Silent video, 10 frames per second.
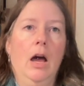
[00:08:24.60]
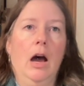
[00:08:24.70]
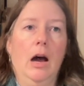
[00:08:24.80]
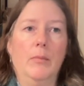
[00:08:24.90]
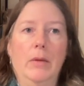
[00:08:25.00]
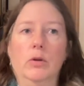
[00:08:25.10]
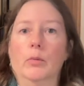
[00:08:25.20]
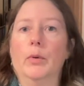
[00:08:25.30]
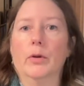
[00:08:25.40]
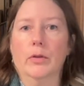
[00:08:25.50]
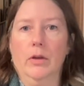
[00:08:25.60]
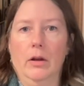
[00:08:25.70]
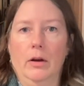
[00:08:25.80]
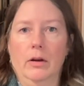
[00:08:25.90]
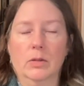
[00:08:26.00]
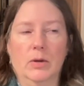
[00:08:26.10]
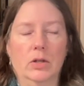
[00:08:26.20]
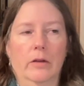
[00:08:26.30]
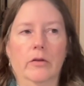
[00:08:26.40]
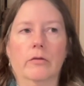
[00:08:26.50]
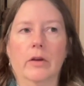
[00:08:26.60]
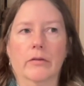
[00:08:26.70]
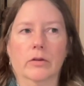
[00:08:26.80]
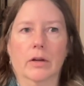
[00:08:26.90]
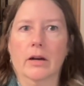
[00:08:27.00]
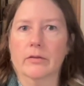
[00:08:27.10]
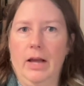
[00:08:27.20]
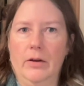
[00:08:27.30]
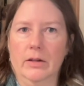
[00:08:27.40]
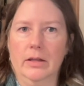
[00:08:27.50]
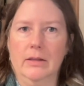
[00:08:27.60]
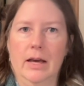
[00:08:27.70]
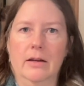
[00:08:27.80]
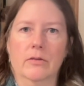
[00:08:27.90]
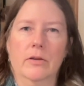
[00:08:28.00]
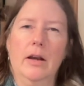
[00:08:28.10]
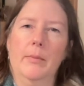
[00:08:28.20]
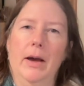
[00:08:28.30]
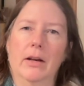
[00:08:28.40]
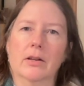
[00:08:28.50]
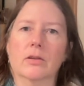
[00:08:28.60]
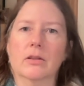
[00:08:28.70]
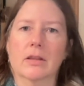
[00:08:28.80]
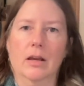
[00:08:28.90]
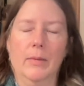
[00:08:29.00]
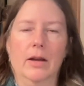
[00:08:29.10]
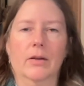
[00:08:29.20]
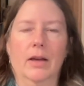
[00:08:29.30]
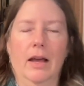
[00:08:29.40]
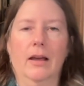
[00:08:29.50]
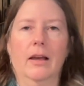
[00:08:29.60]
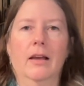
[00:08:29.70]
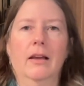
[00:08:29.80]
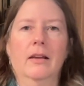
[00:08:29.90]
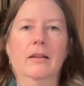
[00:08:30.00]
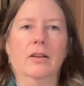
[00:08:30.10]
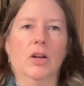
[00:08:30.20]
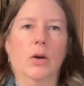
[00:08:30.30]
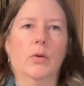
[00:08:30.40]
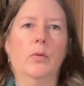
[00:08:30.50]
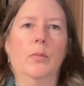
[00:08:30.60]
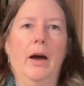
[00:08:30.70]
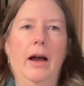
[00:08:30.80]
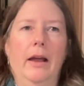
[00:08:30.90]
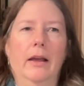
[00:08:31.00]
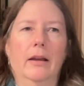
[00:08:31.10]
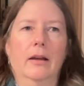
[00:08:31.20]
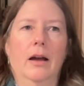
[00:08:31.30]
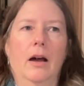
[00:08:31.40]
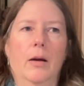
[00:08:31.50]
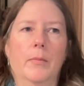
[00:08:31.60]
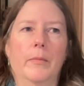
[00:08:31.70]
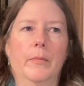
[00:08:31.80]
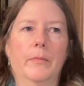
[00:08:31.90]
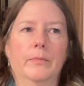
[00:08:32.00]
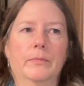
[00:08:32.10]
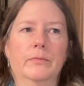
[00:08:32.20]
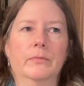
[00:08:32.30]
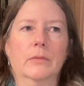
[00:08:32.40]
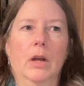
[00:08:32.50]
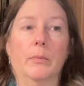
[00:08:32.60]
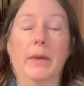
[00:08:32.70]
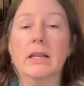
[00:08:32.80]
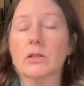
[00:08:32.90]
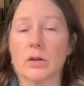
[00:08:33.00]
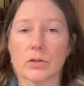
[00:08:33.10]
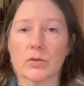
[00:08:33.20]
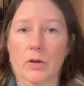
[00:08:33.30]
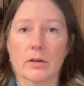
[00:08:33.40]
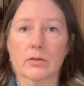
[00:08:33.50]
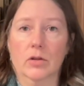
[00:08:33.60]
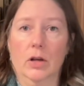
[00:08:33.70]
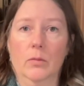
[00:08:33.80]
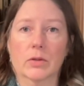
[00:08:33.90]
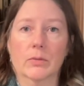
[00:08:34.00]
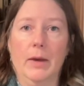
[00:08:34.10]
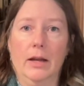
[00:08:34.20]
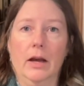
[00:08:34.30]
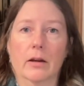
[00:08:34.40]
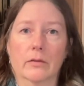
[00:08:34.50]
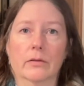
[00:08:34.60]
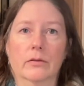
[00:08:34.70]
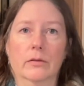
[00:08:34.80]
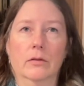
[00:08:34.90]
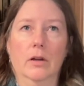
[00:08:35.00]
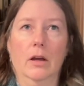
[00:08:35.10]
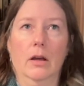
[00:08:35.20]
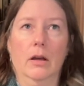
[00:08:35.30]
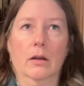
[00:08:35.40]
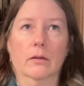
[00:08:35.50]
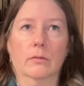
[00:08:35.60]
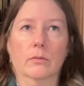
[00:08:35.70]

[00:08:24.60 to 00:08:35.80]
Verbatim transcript: uh, maybe your birth year, especially if you've never kind of calculated that or thought about it, you can think about, okay, you know, who am I um, based on astrology? What's my kind of uh,